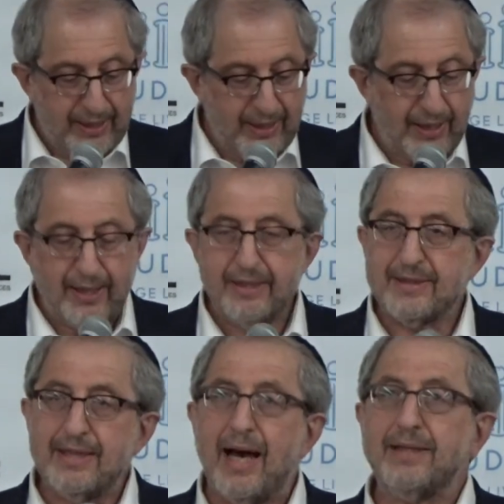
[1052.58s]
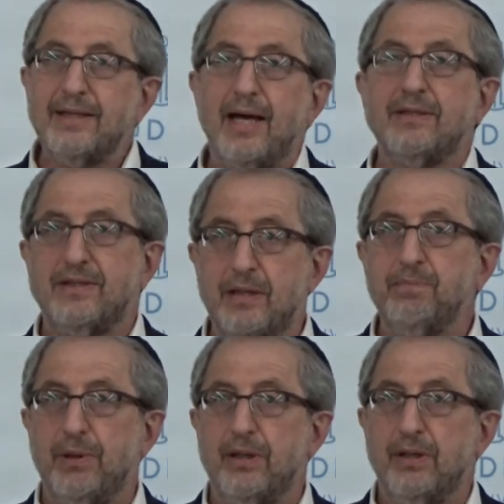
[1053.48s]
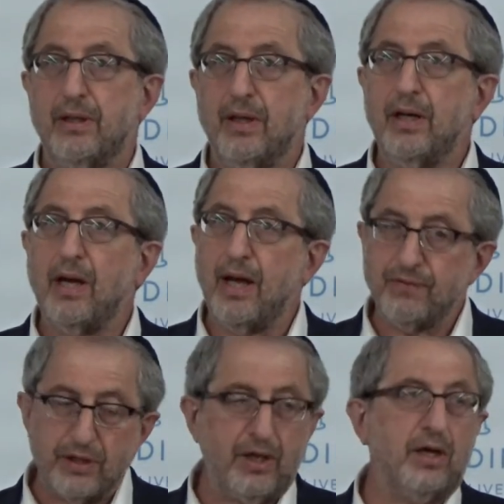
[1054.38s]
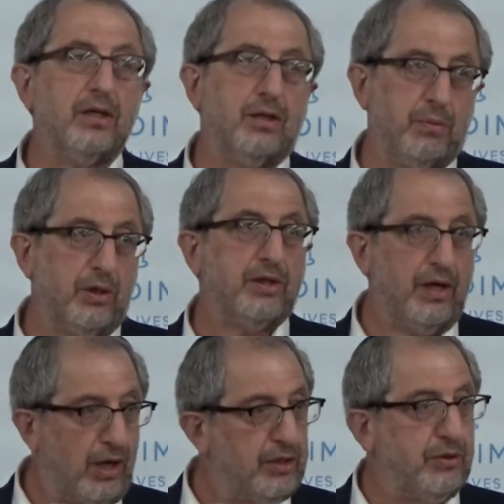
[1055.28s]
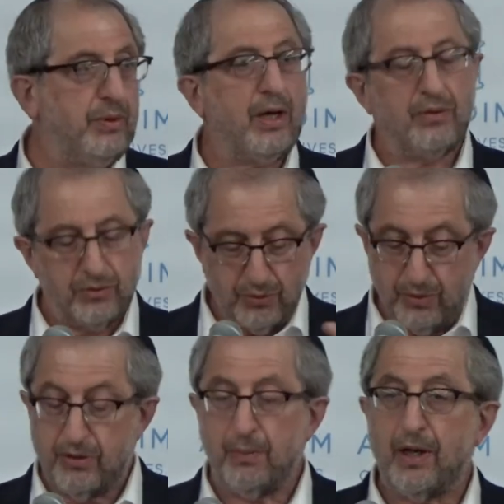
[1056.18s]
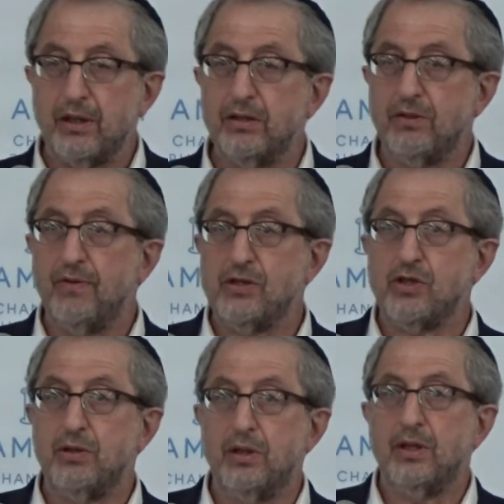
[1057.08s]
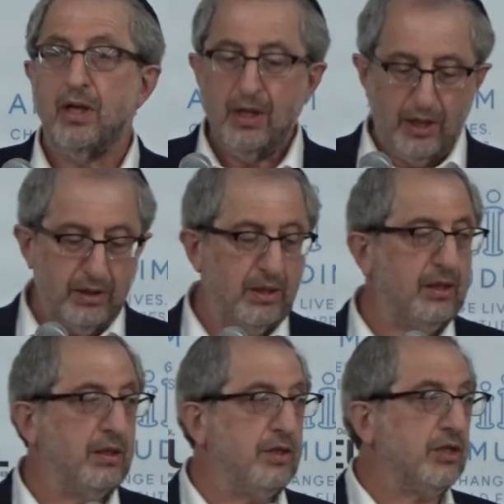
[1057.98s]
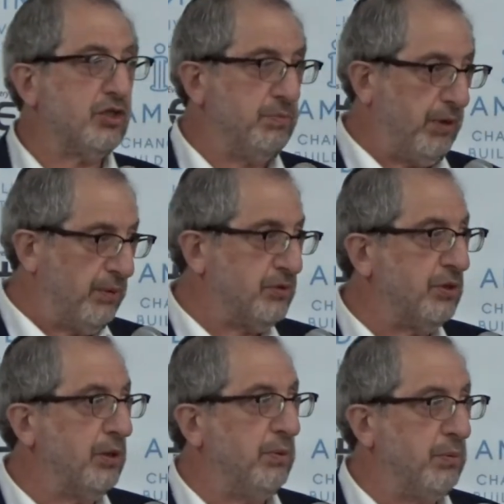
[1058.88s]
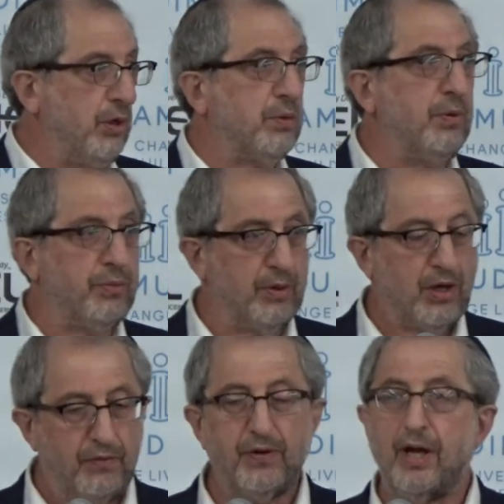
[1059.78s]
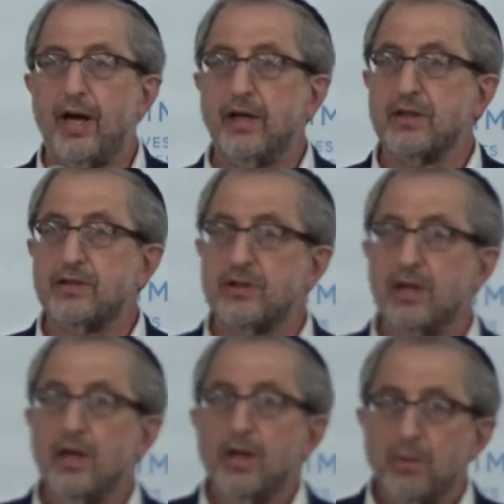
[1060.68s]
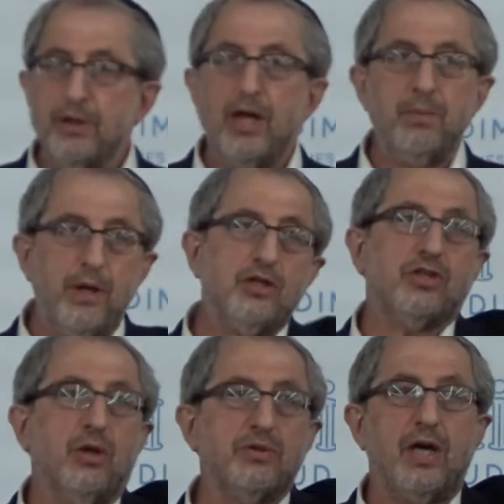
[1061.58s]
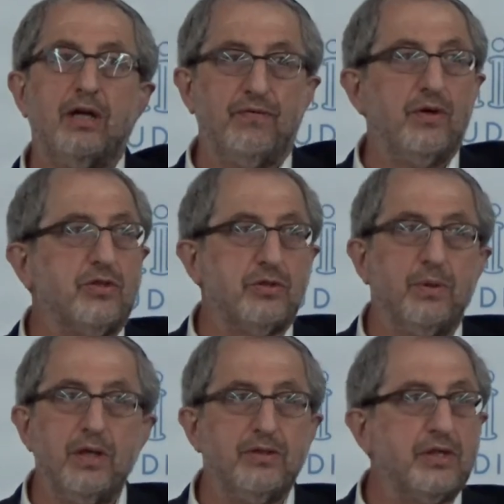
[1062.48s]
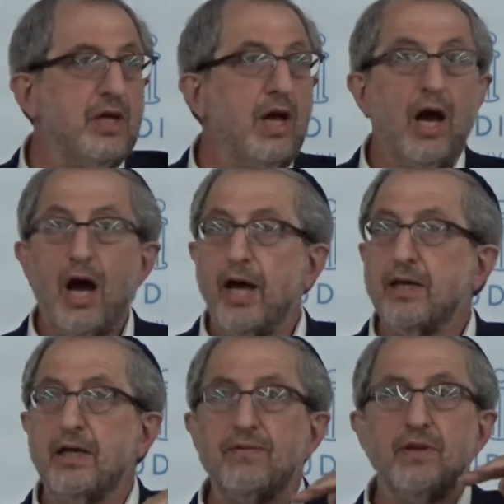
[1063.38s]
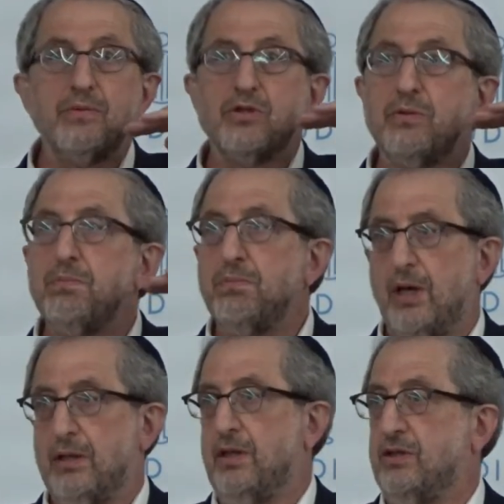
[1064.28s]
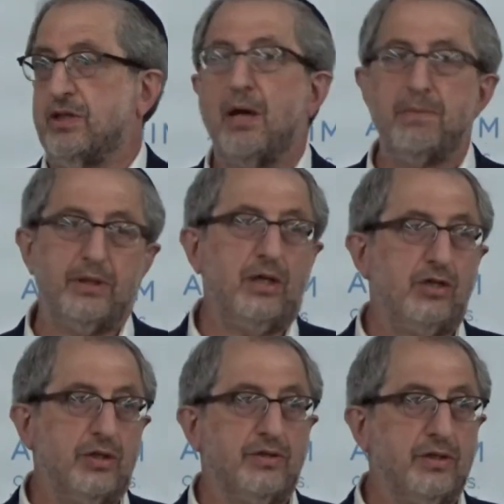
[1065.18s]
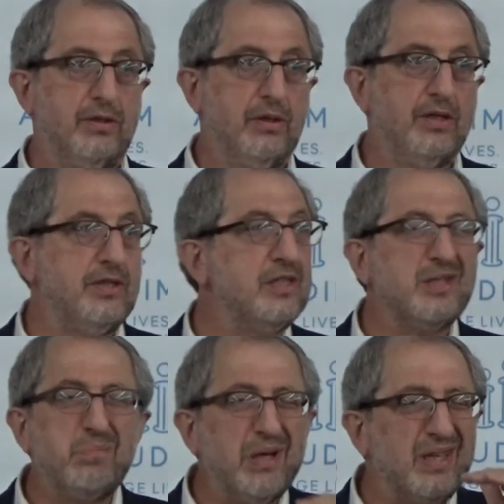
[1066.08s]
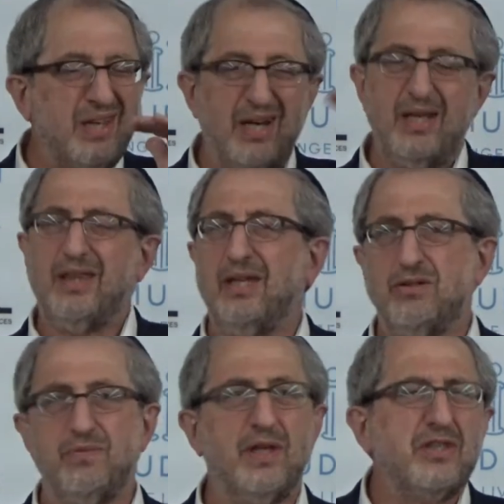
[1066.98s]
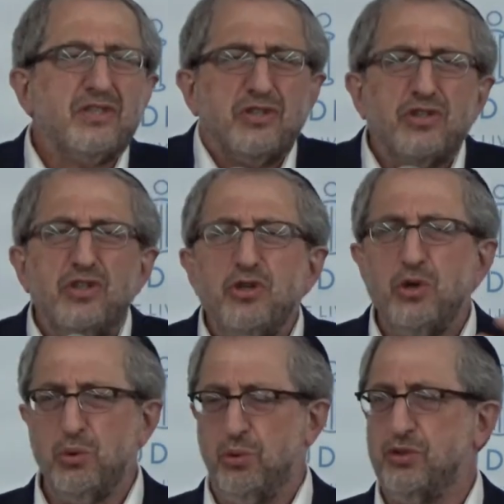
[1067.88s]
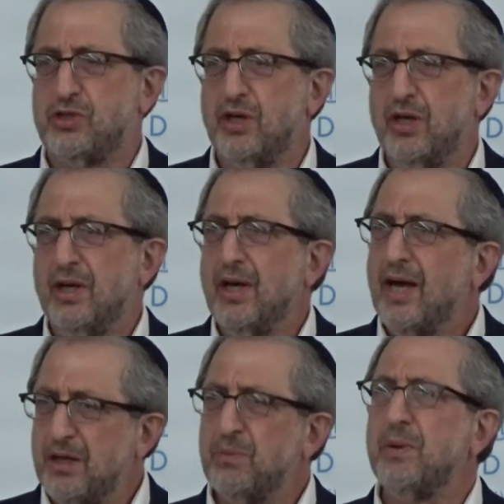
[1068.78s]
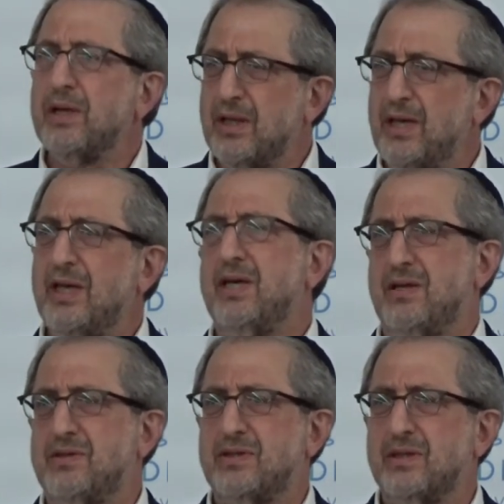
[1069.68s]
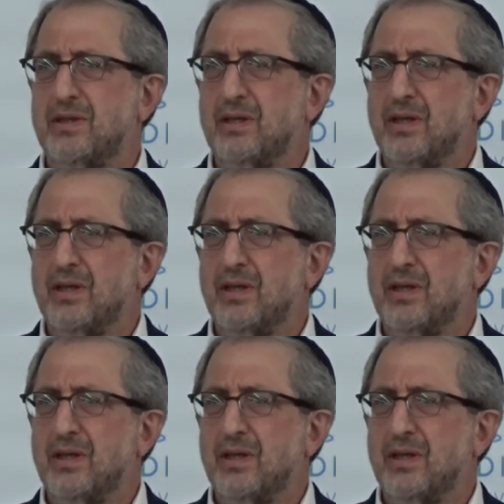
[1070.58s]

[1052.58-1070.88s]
You know, it's not that simple. And I have to tell you the work that I do, and I don't do direct intervention in, in, in addiction, but I certainly will work with recovered addicts. When they reach those anniversaries, I give them tremendous commendations. I say this is bigger than anything else you've said. This is huge. And it really is.